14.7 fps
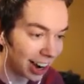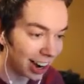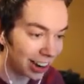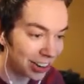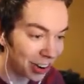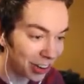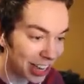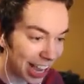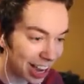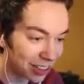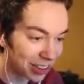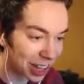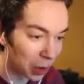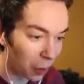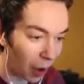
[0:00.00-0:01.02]
Are you okay
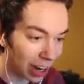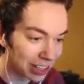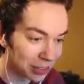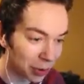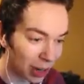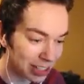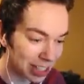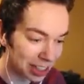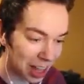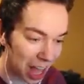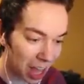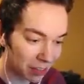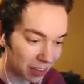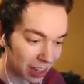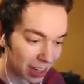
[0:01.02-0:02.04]
over there? Watch, watch the
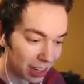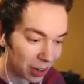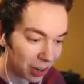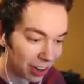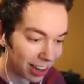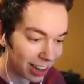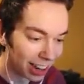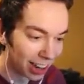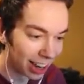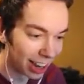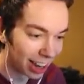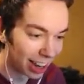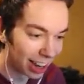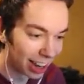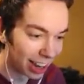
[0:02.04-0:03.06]
lava. Okay, okay. I'm going in
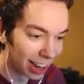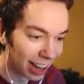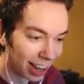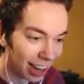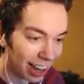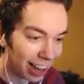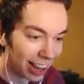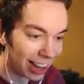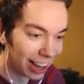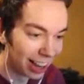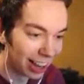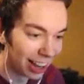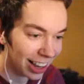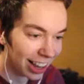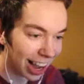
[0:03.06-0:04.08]
here. I'm going. Wait, hold on. Let's
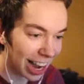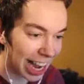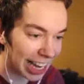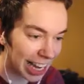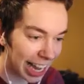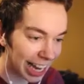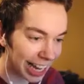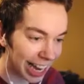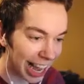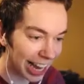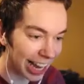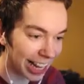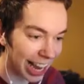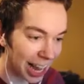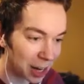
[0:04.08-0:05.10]
do this. I, I got it. I
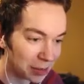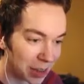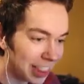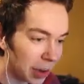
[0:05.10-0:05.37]
got it. I got him.